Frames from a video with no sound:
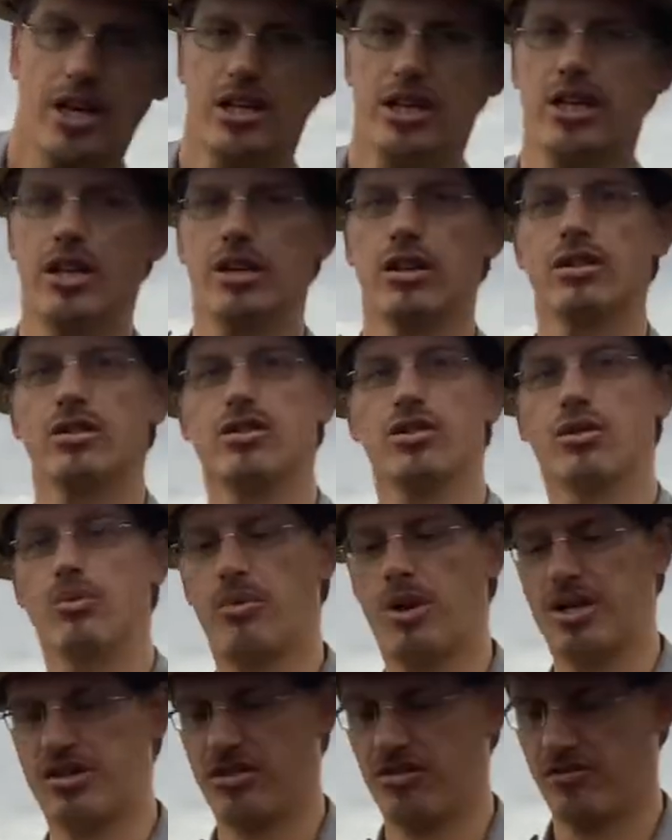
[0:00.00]
here to the
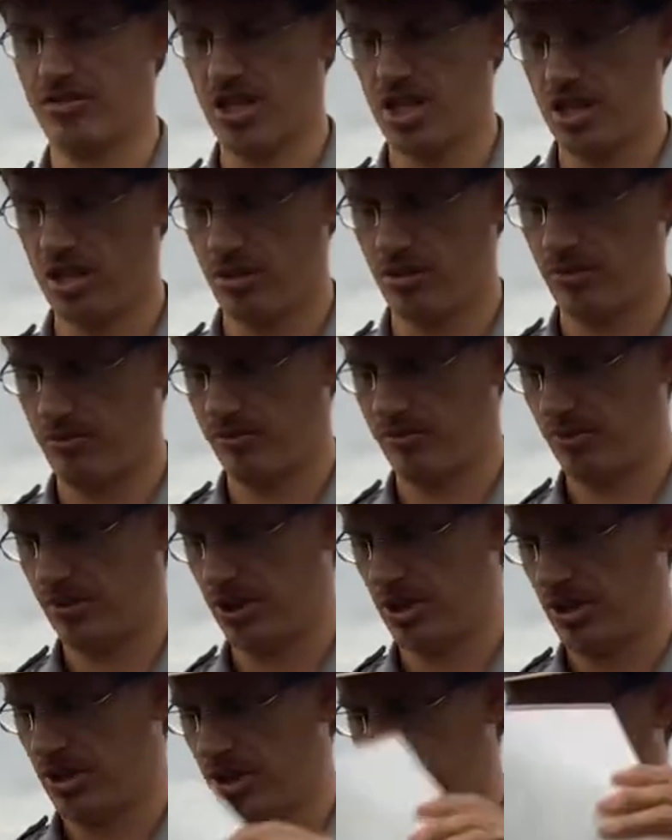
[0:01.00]
west of town
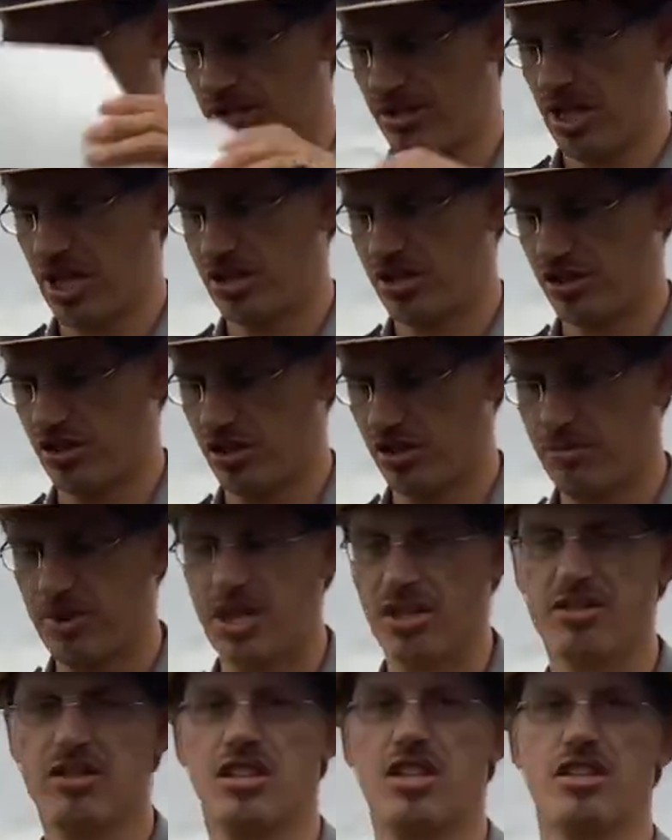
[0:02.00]
is actually
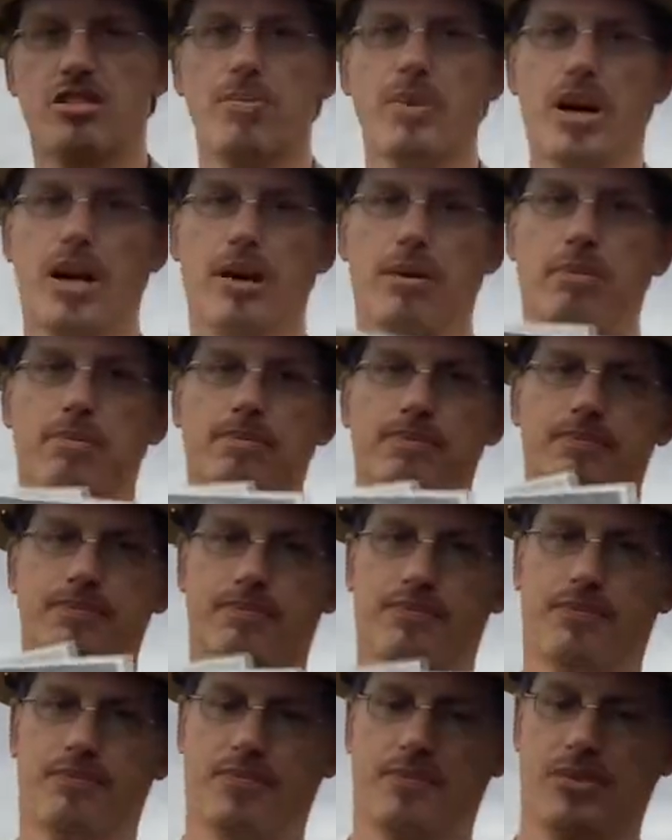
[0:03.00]
because of this man,
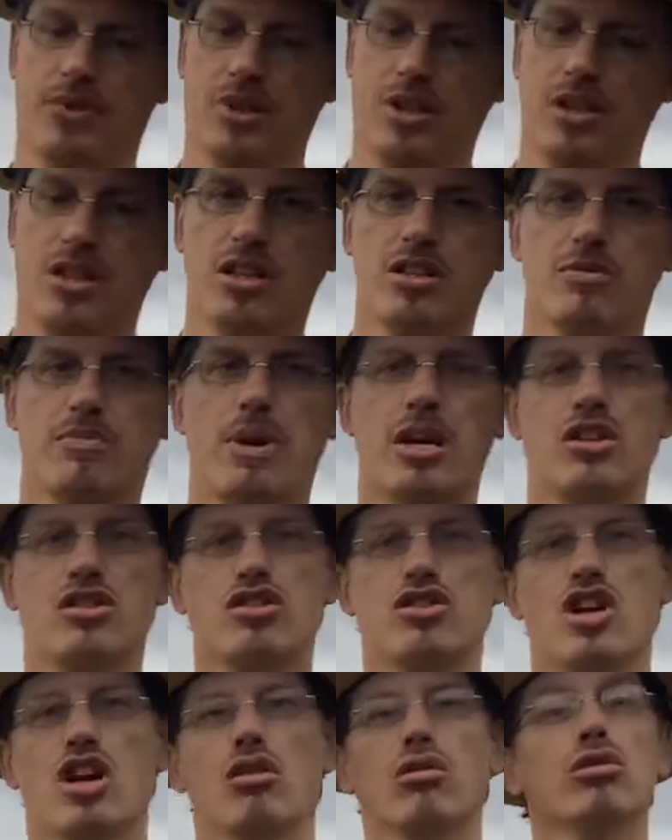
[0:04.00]
Major
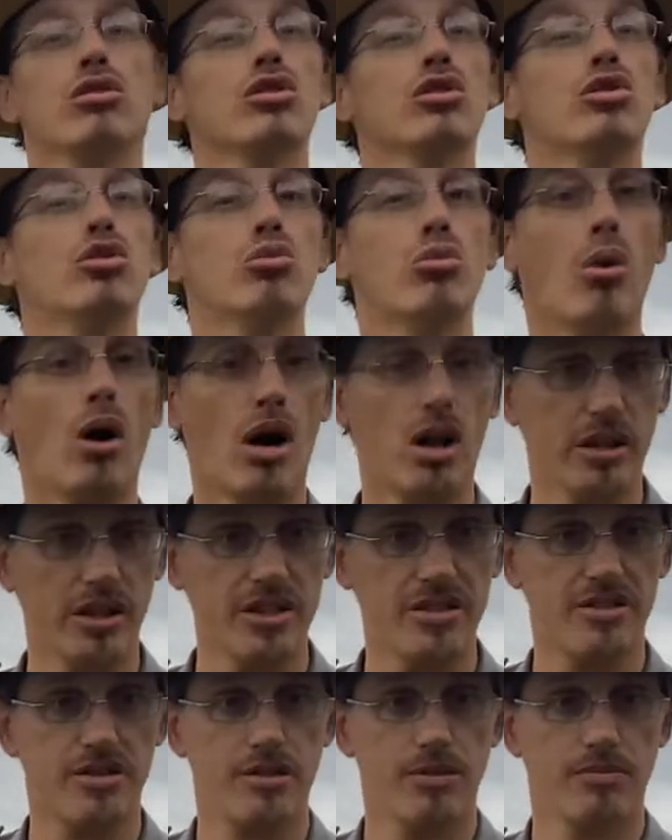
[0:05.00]
General Lew
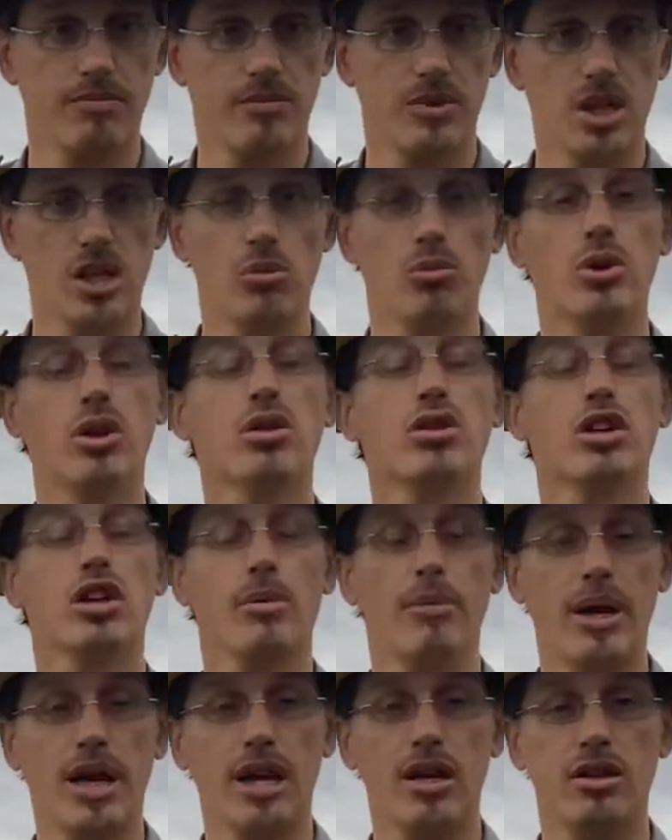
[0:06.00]
Wallace. He will
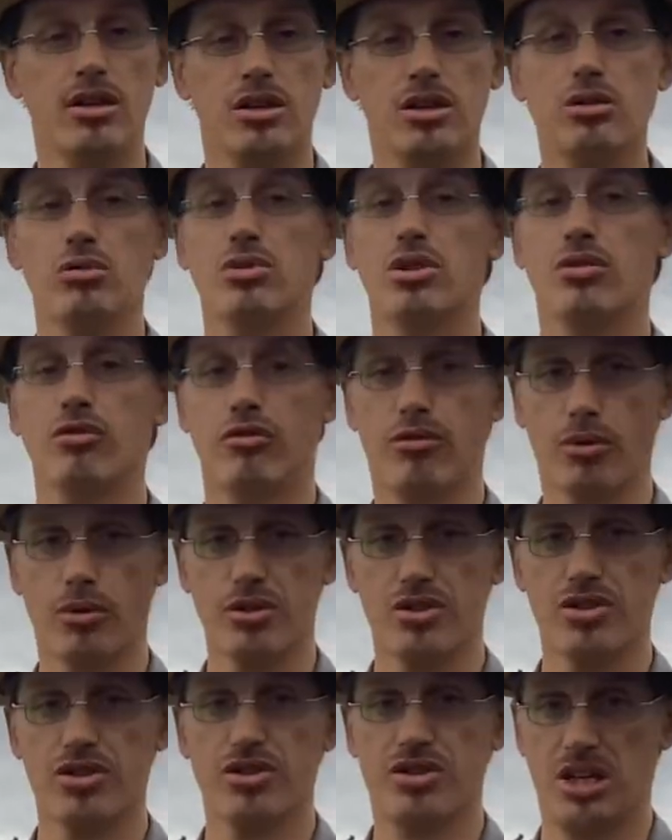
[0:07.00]
command Union
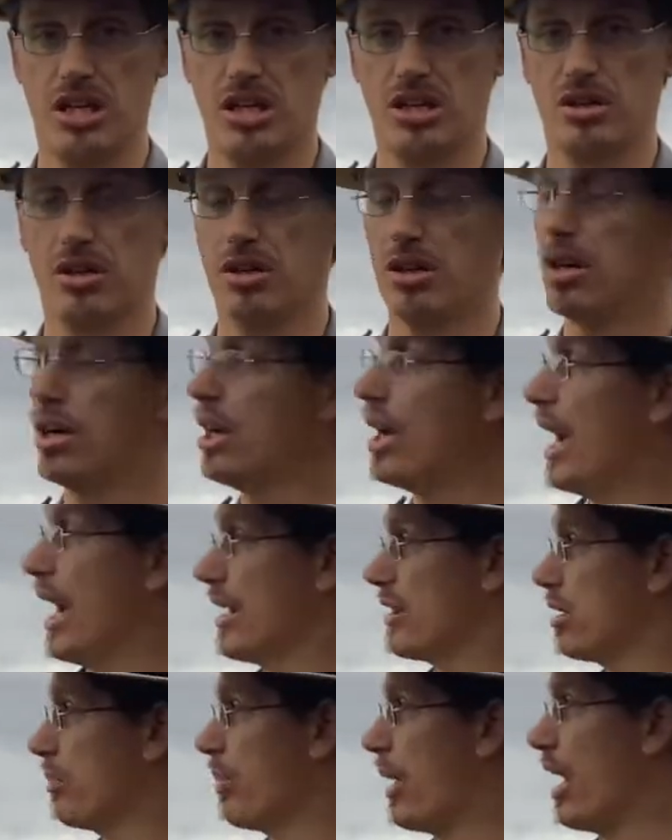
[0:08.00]
forces here at
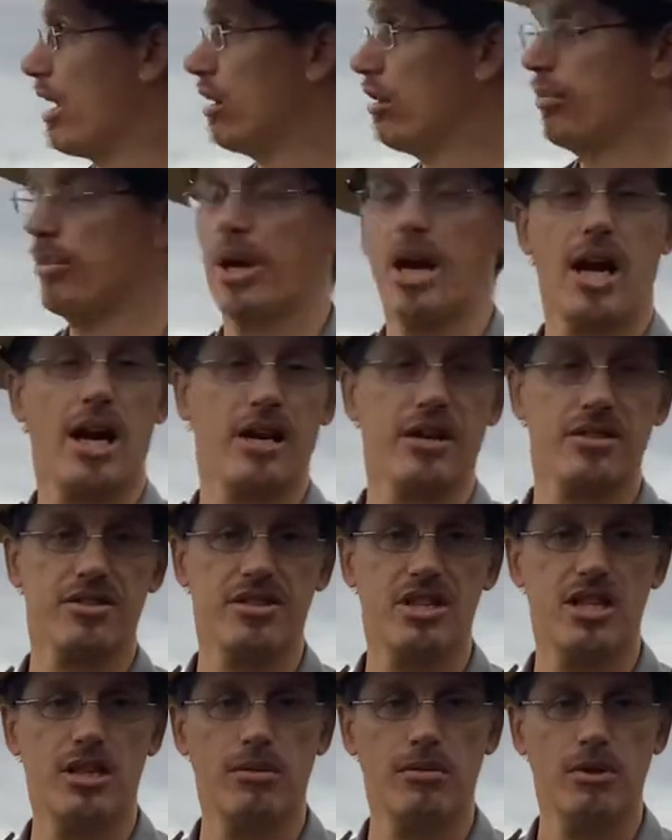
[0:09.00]
the Battle of
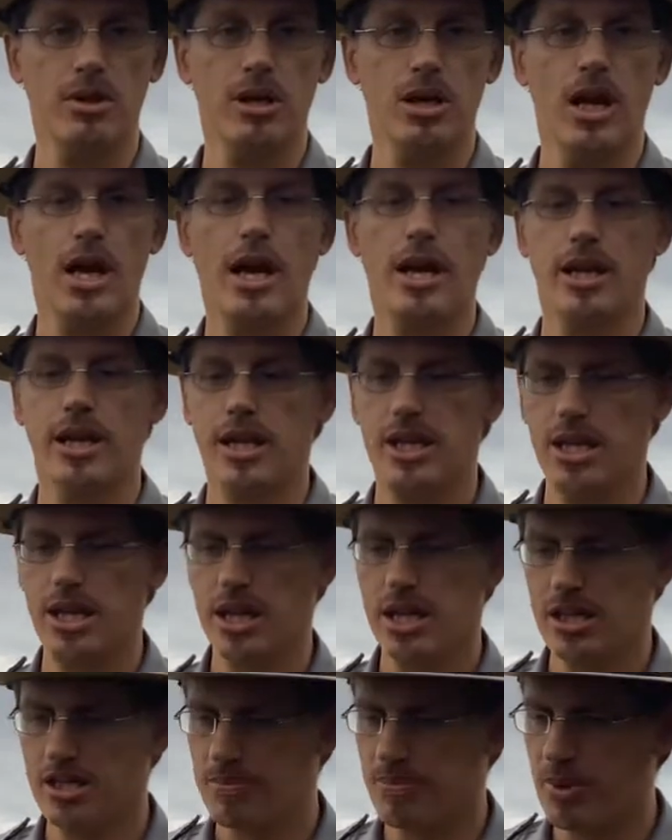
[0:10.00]
Monocacy, and he
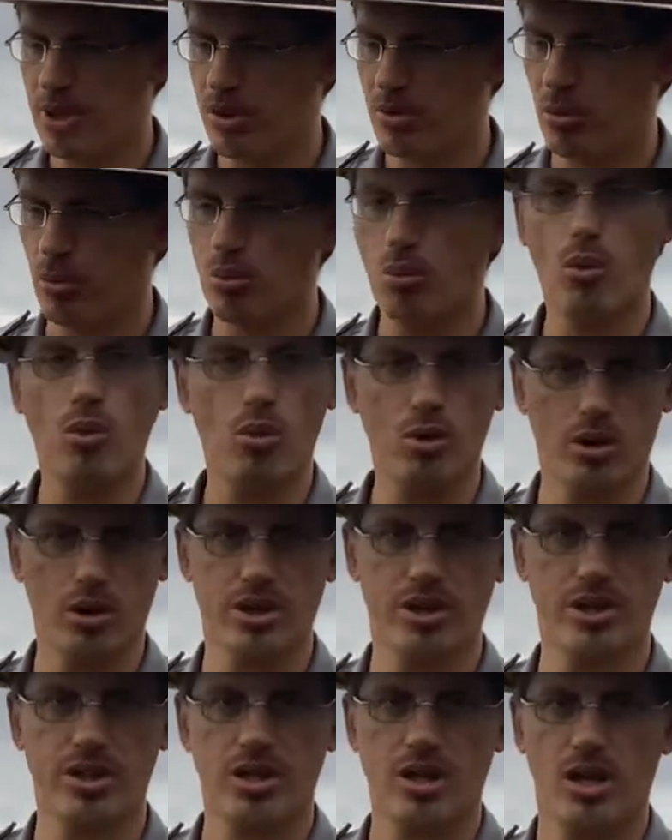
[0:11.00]
has been
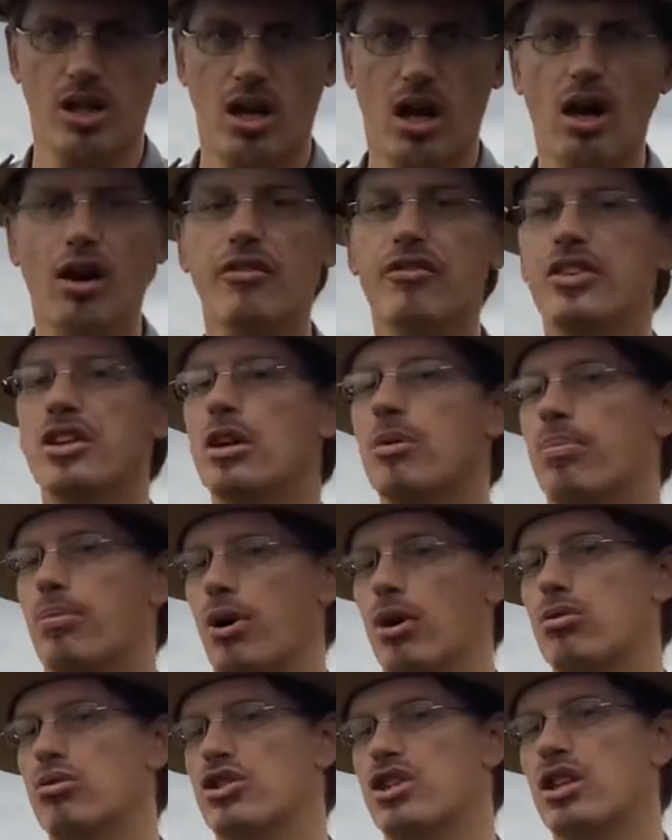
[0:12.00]
warned of the
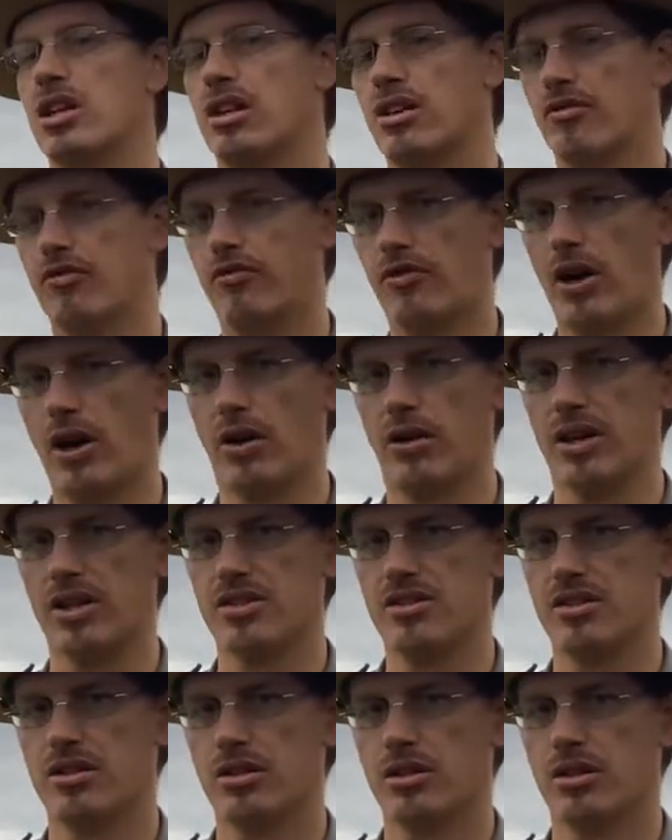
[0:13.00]
approaching Confederates.